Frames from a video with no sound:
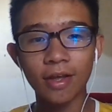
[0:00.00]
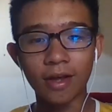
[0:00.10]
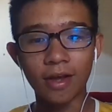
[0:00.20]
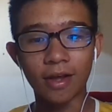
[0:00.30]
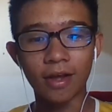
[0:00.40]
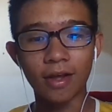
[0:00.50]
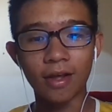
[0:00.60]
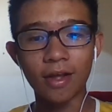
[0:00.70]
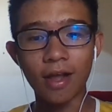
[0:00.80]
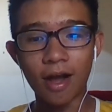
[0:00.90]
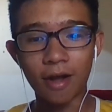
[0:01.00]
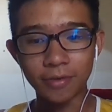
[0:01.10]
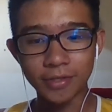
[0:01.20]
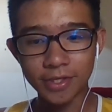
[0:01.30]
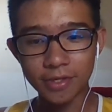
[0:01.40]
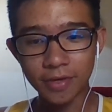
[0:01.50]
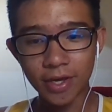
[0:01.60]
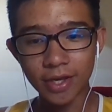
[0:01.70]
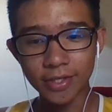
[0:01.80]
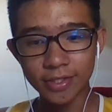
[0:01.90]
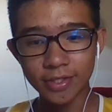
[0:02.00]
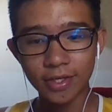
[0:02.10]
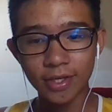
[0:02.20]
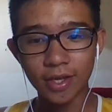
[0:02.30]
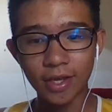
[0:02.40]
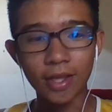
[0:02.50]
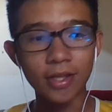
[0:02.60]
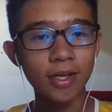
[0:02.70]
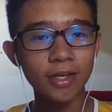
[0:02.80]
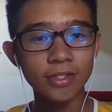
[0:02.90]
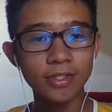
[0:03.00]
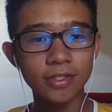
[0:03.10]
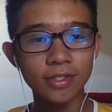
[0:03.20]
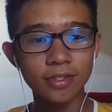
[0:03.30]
I will see you guys in the next.